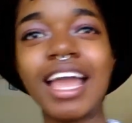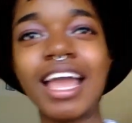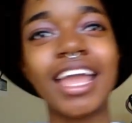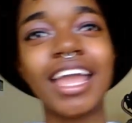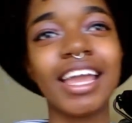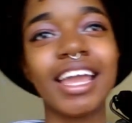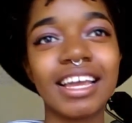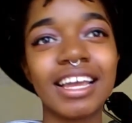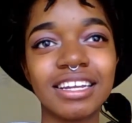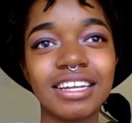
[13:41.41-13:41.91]

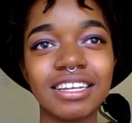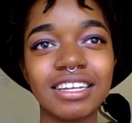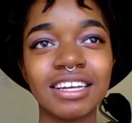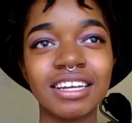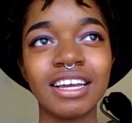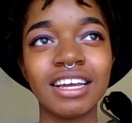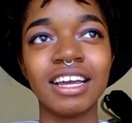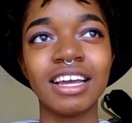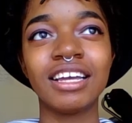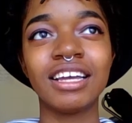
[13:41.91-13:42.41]
And
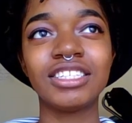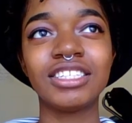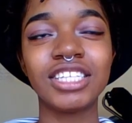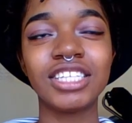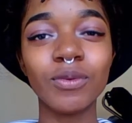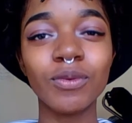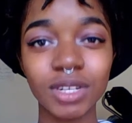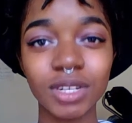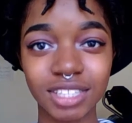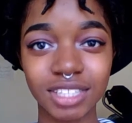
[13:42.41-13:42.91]

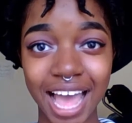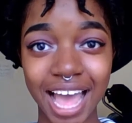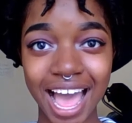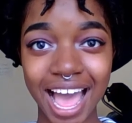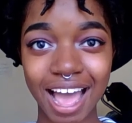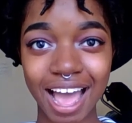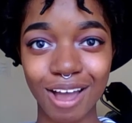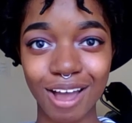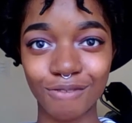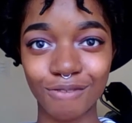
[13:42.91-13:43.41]
she wants to
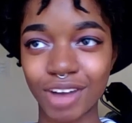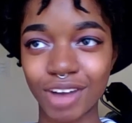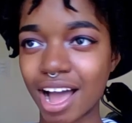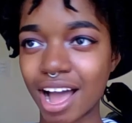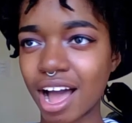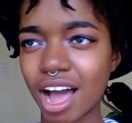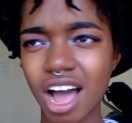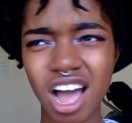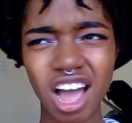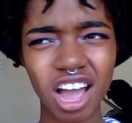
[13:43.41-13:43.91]
have
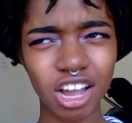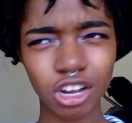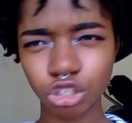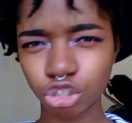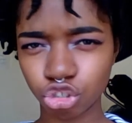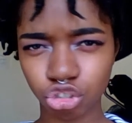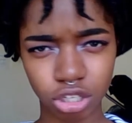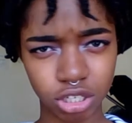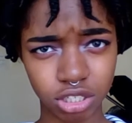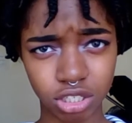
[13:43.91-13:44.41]

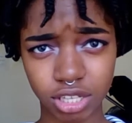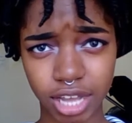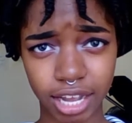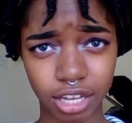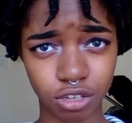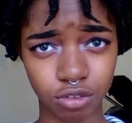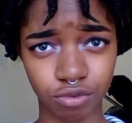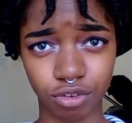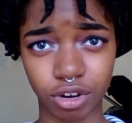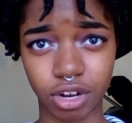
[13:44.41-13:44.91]
100
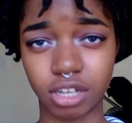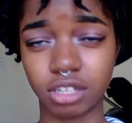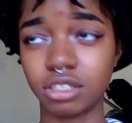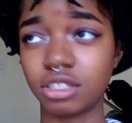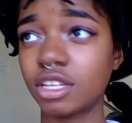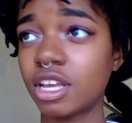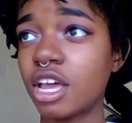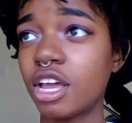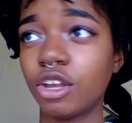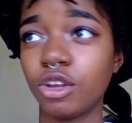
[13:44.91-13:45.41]
sex
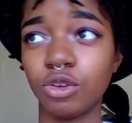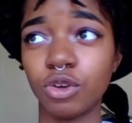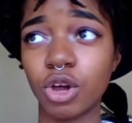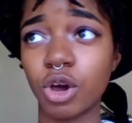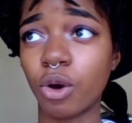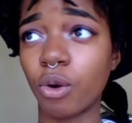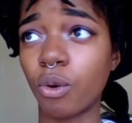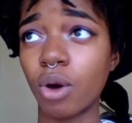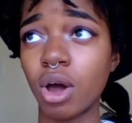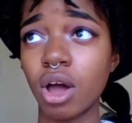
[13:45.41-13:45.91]
friends, you
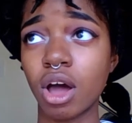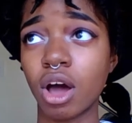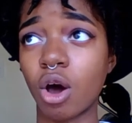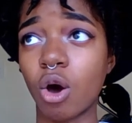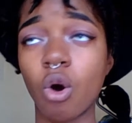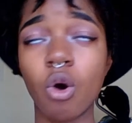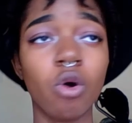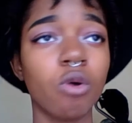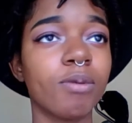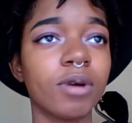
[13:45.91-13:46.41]
know, a
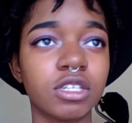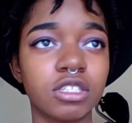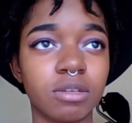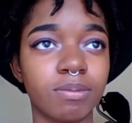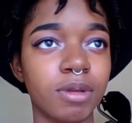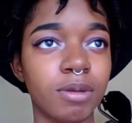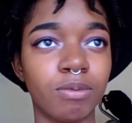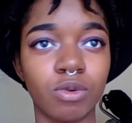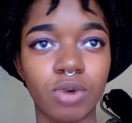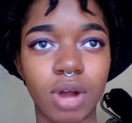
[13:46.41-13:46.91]
whole bunch
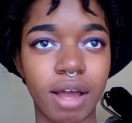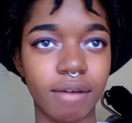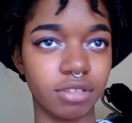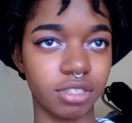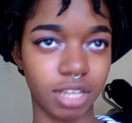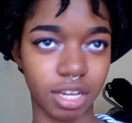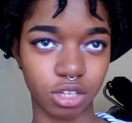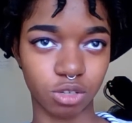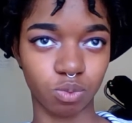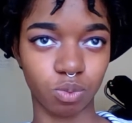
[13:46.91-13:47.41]
of people to have
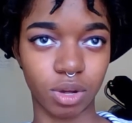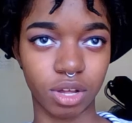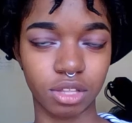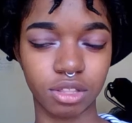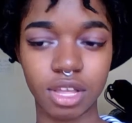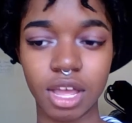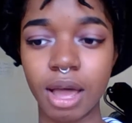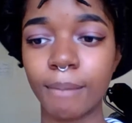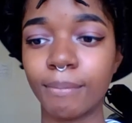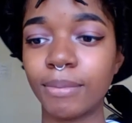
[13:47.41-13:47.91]
sex
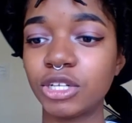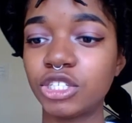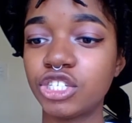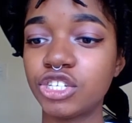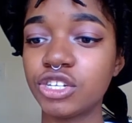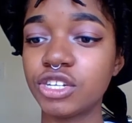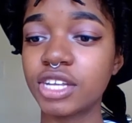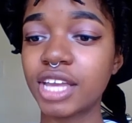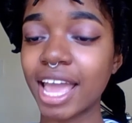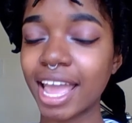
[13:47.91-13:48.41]
with, but
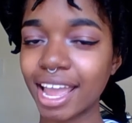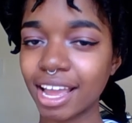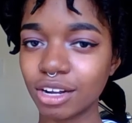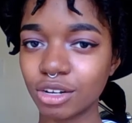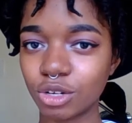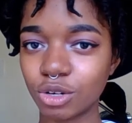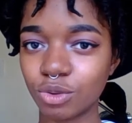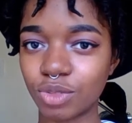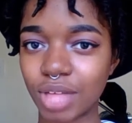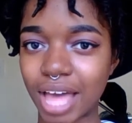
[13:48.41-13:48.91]
she
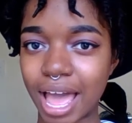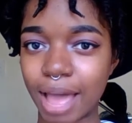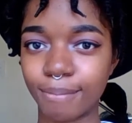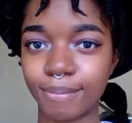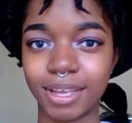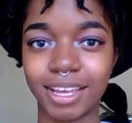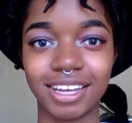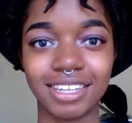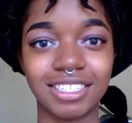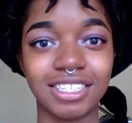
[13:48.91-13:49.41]
can't do that
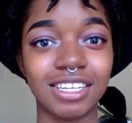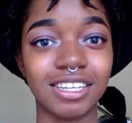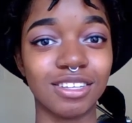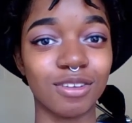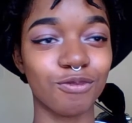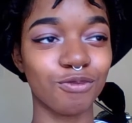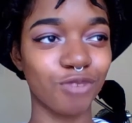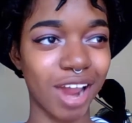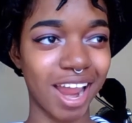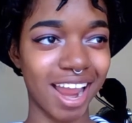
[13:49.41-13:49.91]
because she's
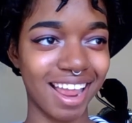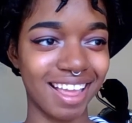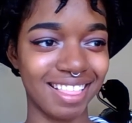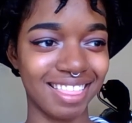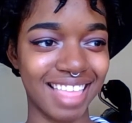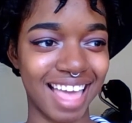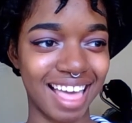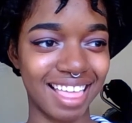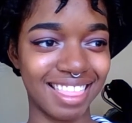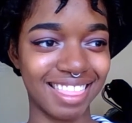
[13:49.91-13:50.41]
afraid
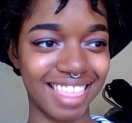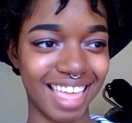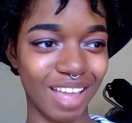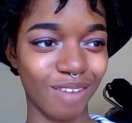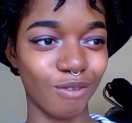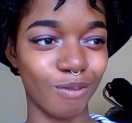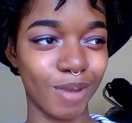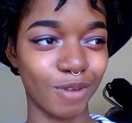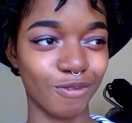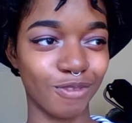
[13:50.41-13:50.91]
that they
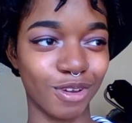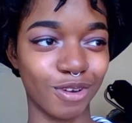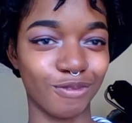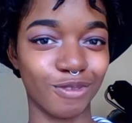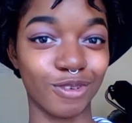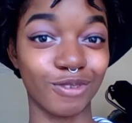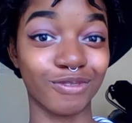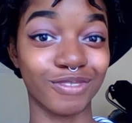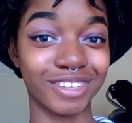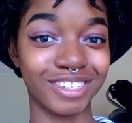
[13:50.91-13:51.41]
will make fun of
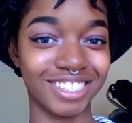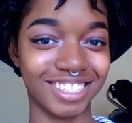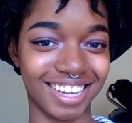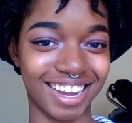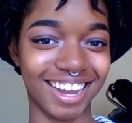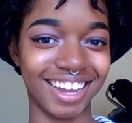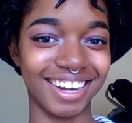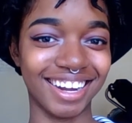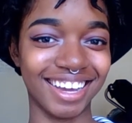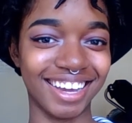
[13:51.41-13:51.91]
her
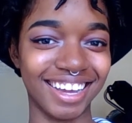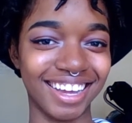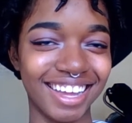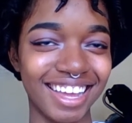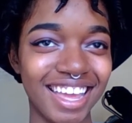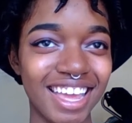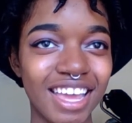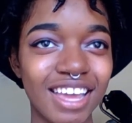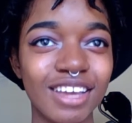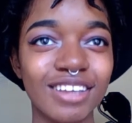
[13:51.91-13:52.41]
vagina.
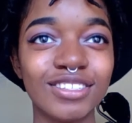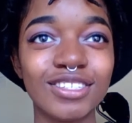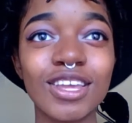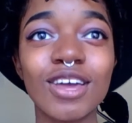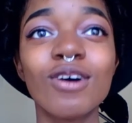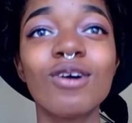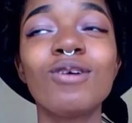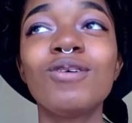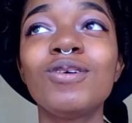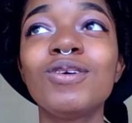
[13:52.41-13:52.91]

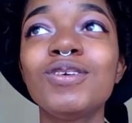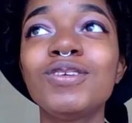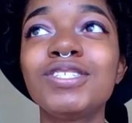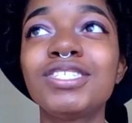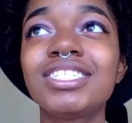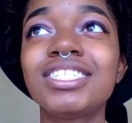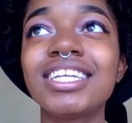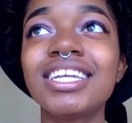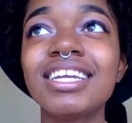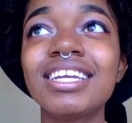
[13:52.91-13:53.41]
So
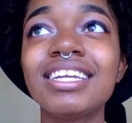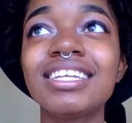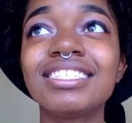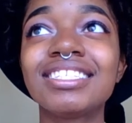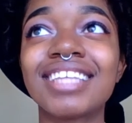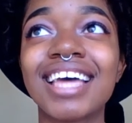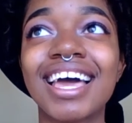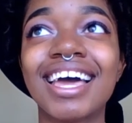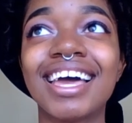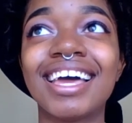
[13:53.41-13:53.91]
she
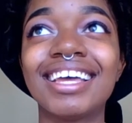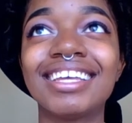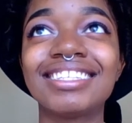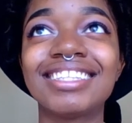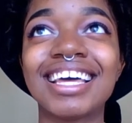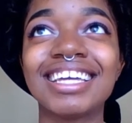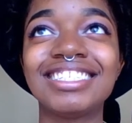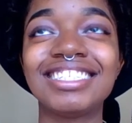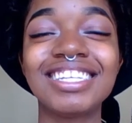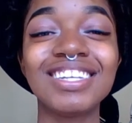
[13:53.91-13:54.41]
says
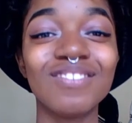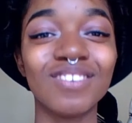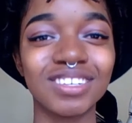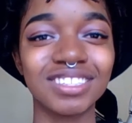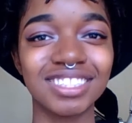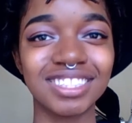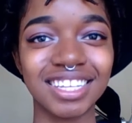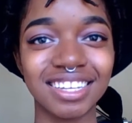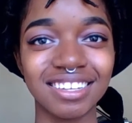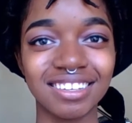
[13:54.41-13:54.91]
that she
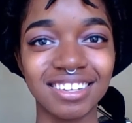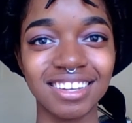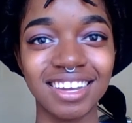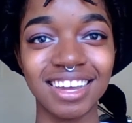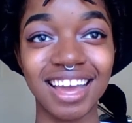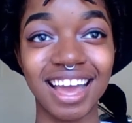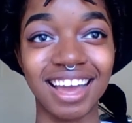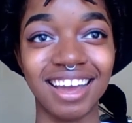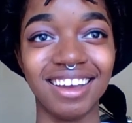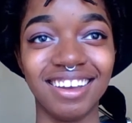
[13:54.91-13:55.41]
wants to
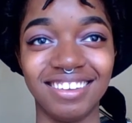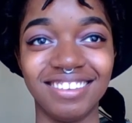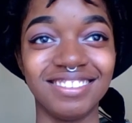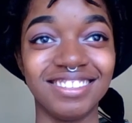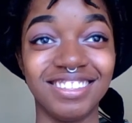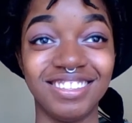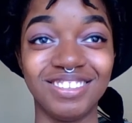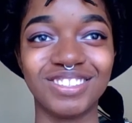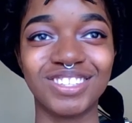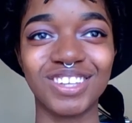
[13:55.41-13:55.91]

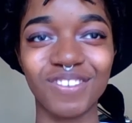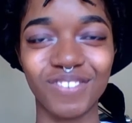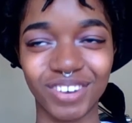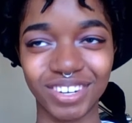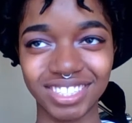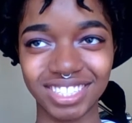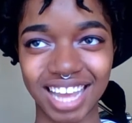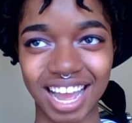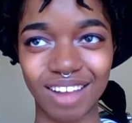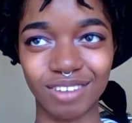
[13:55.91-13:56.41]
lose her
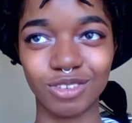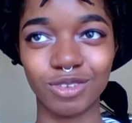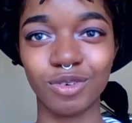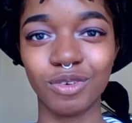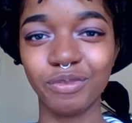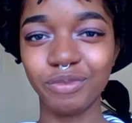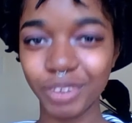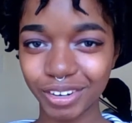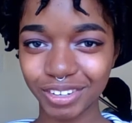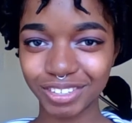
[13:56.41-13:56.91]
first time to
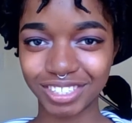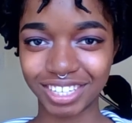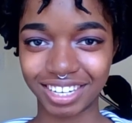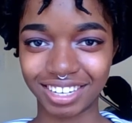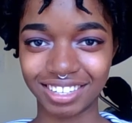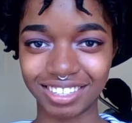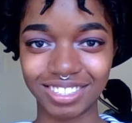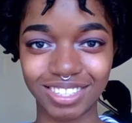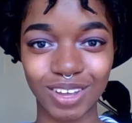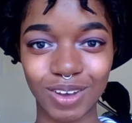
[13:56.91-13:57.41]
a
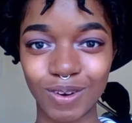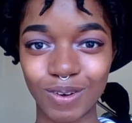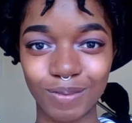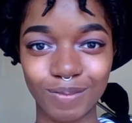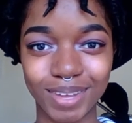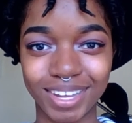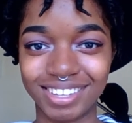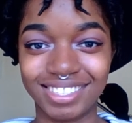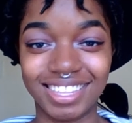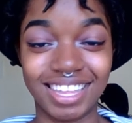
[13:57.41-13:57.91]
virgin, so
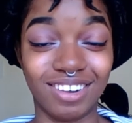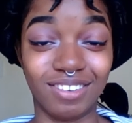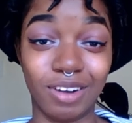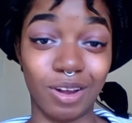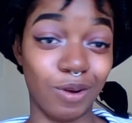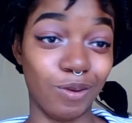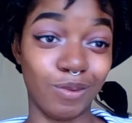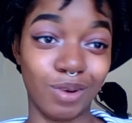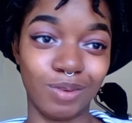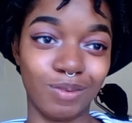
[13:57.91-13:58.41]
because they don't
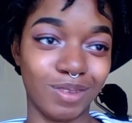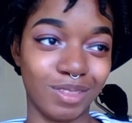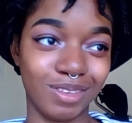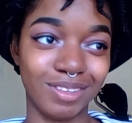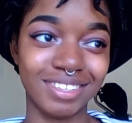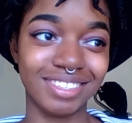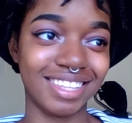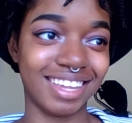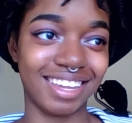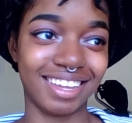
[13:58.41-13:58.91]
know what one
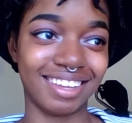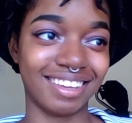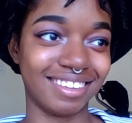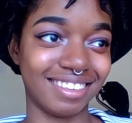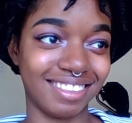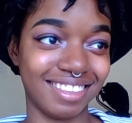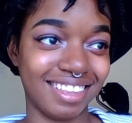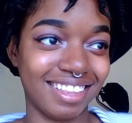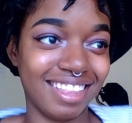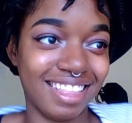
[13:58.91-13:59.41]
looks like
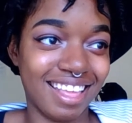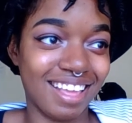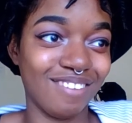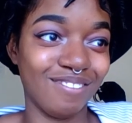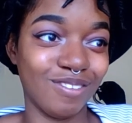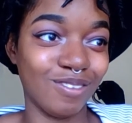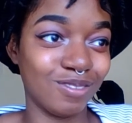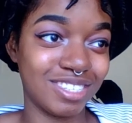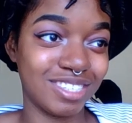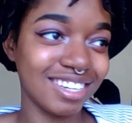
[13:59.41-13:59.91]
and they
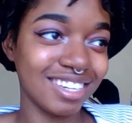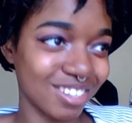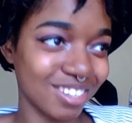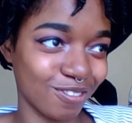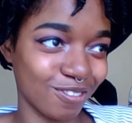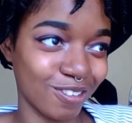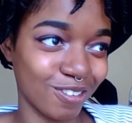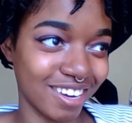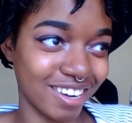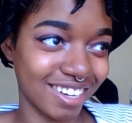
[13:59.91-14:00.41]
won't judge
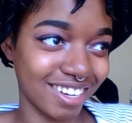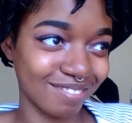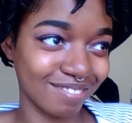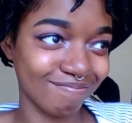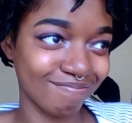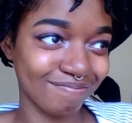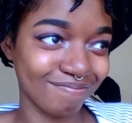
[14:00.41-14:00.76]
her for it.